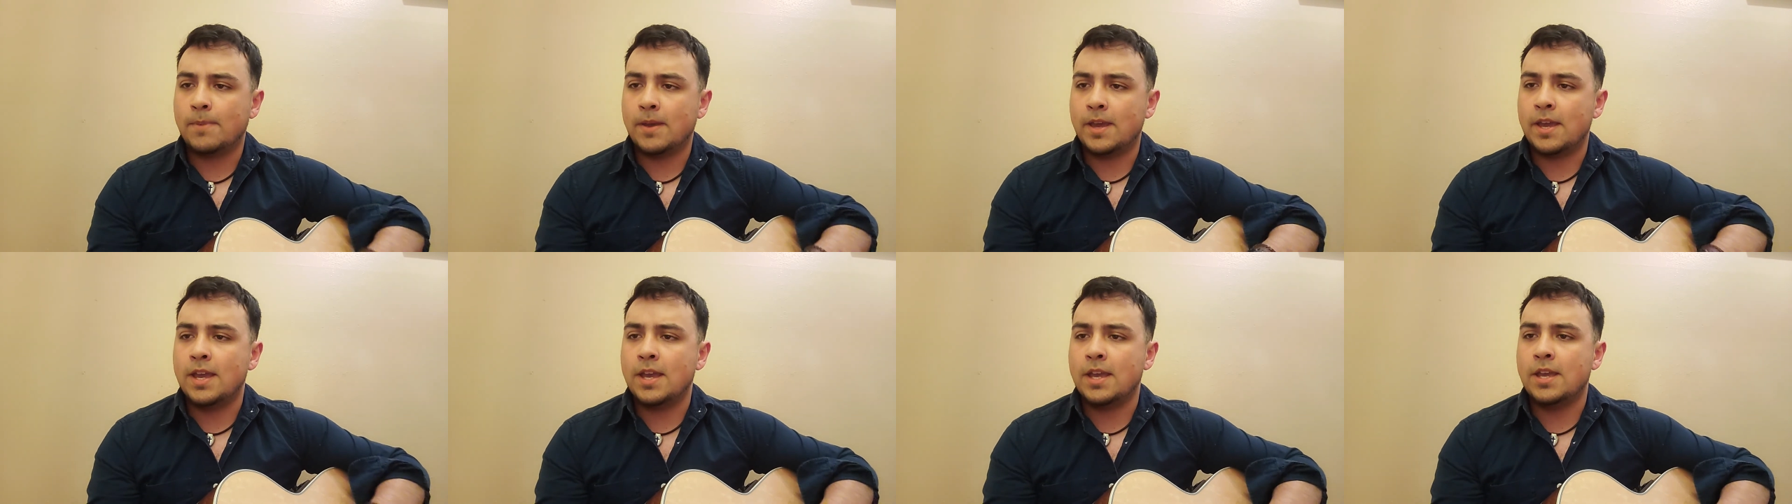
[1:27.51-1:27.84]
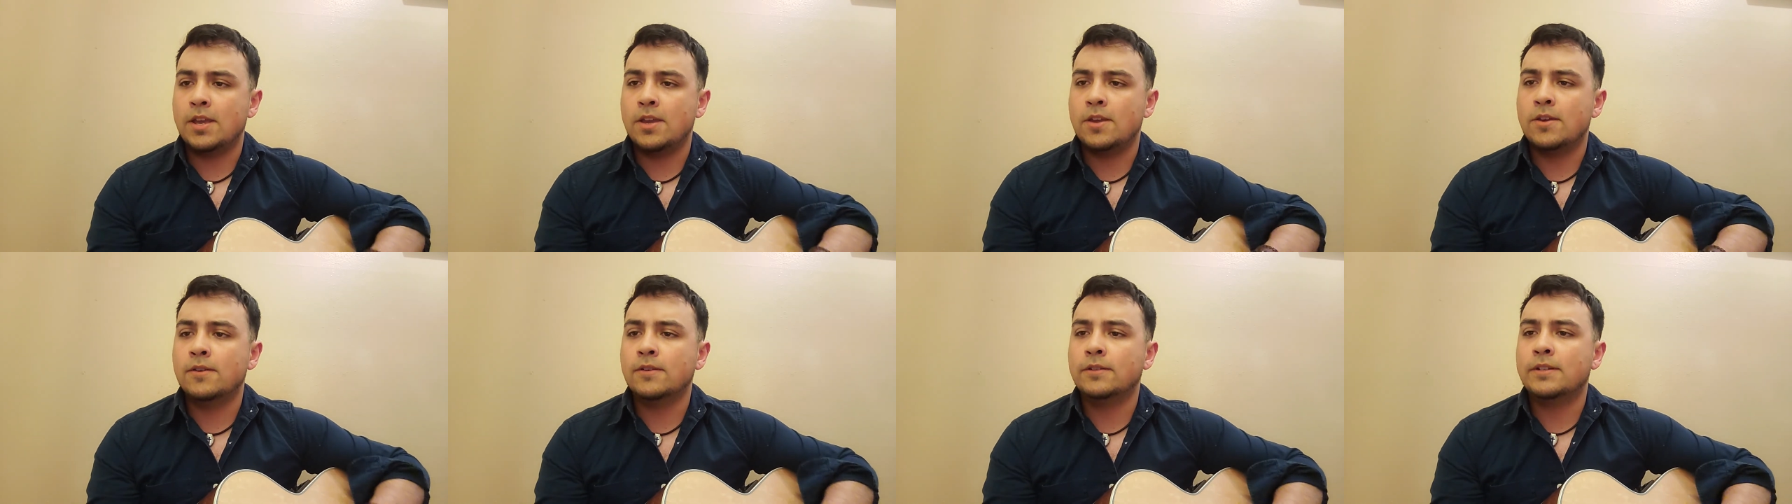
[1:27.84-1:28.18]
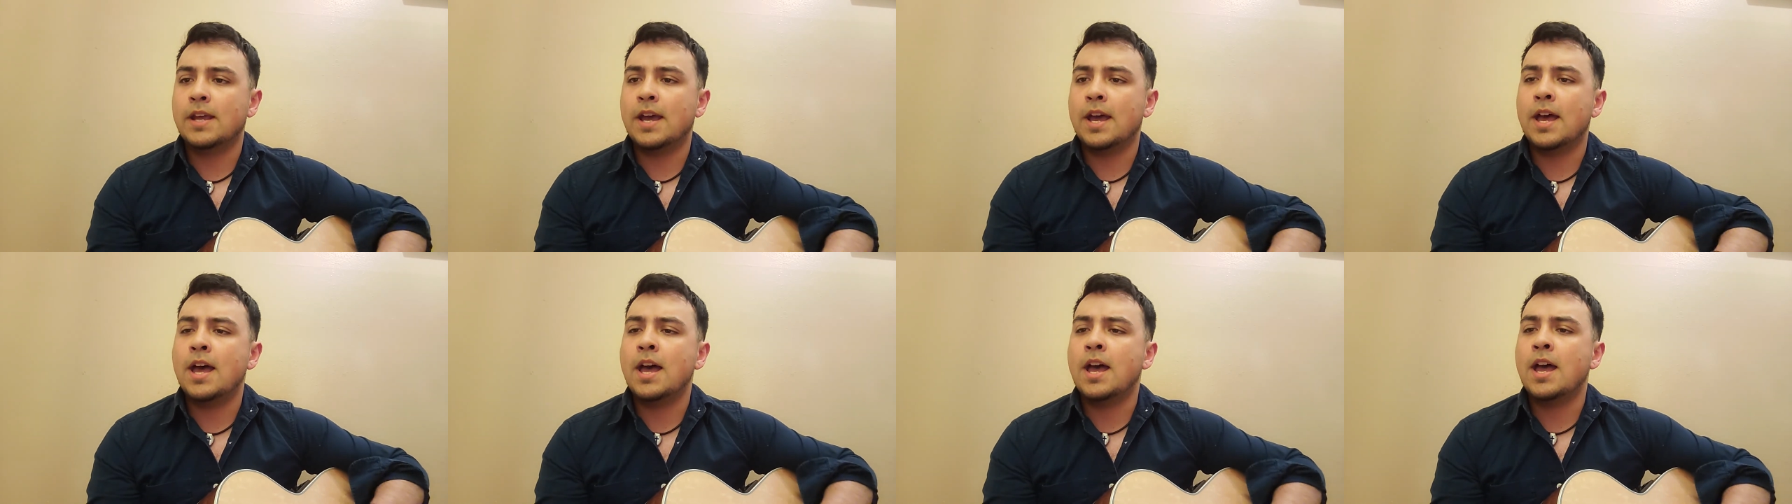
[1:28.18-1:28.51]
bay
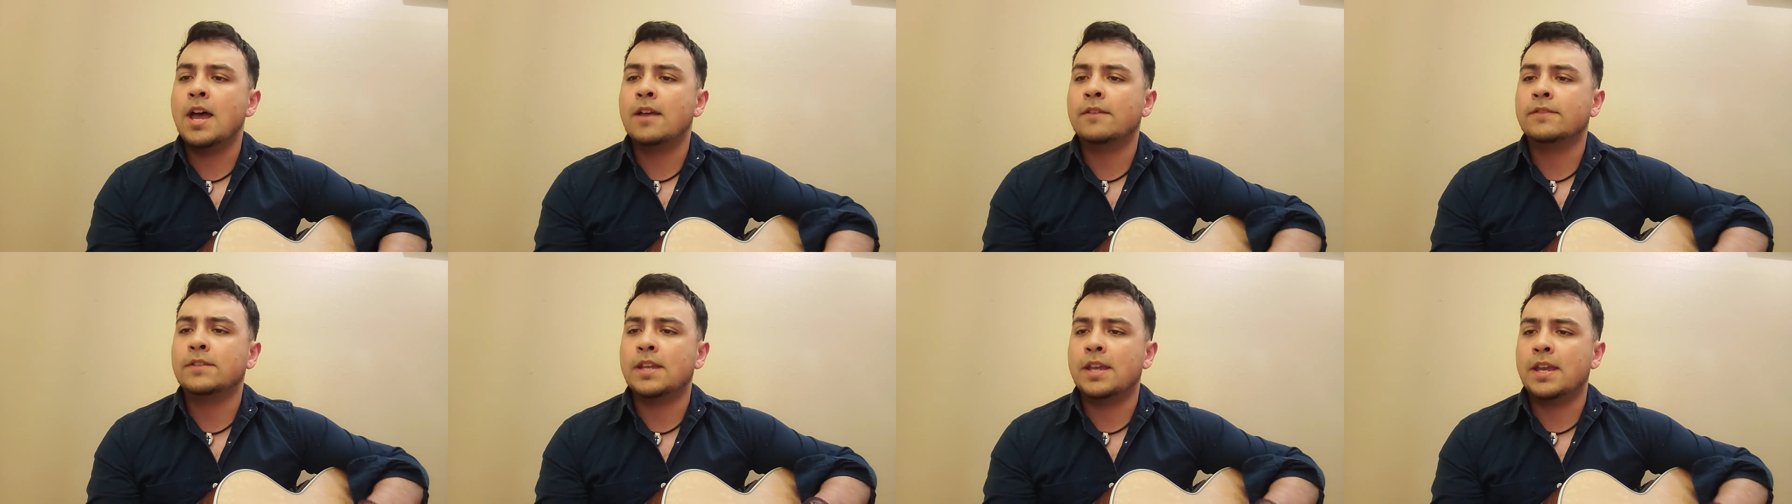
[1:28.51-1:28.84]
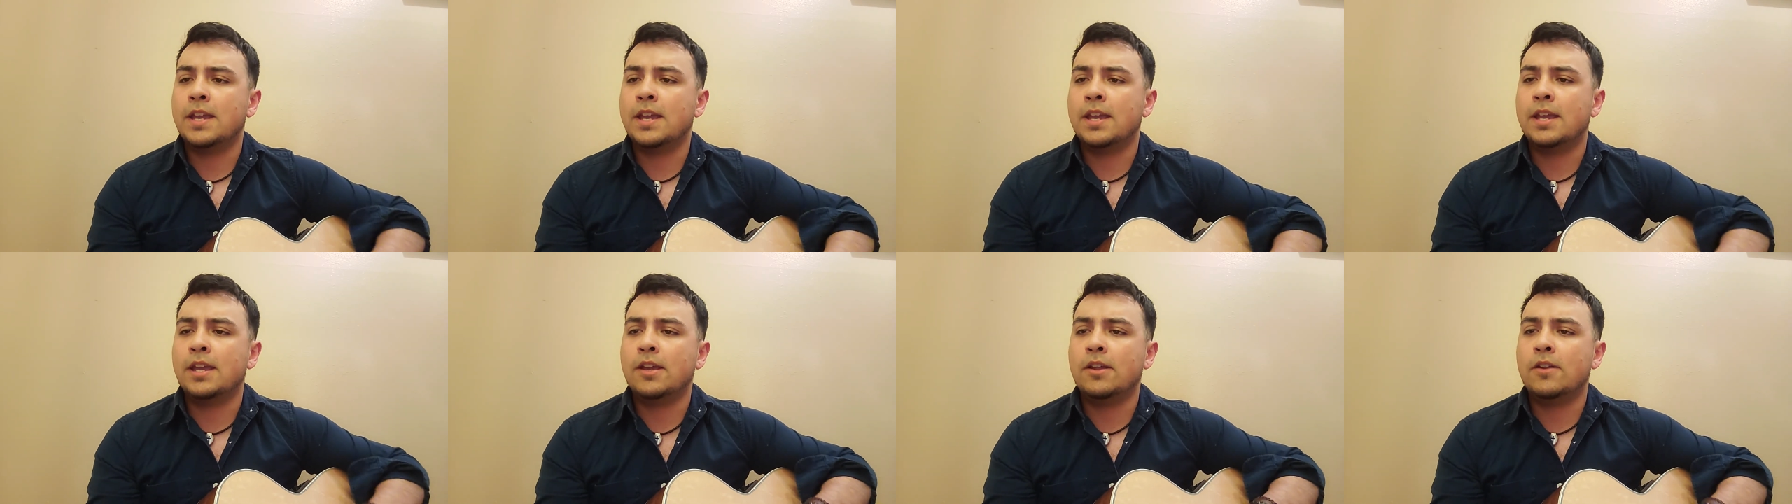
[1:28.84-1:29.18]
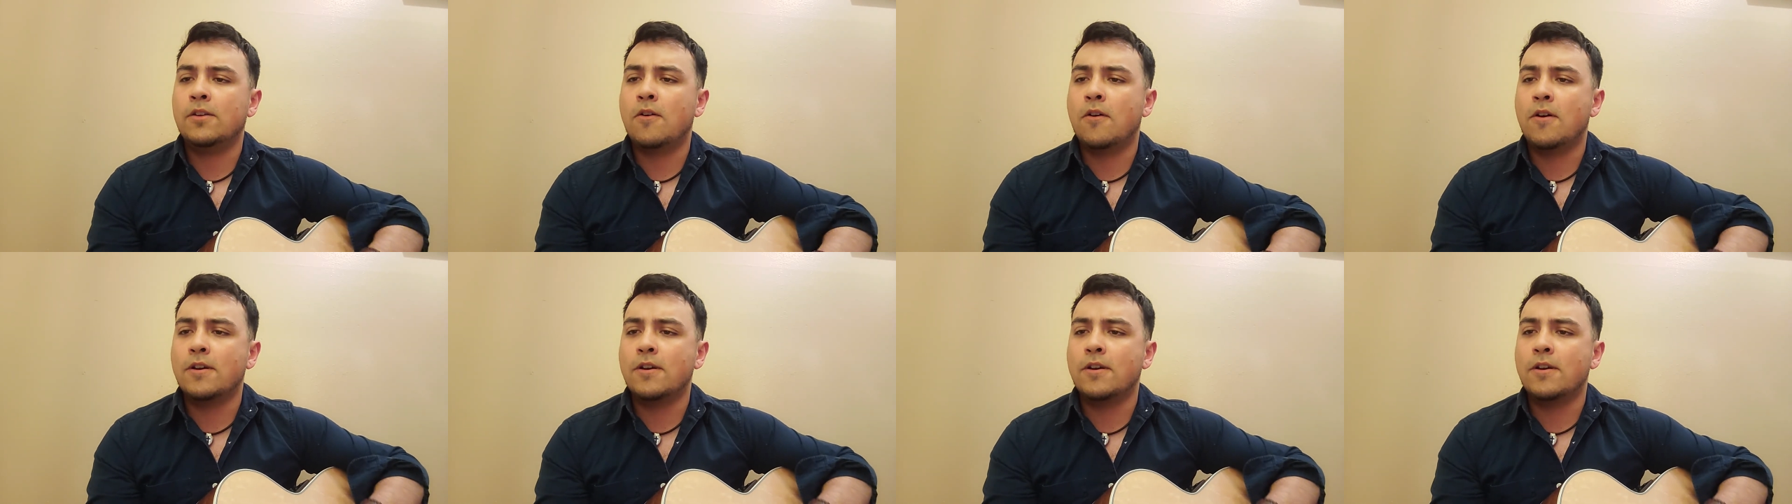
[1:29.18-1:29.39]
dives and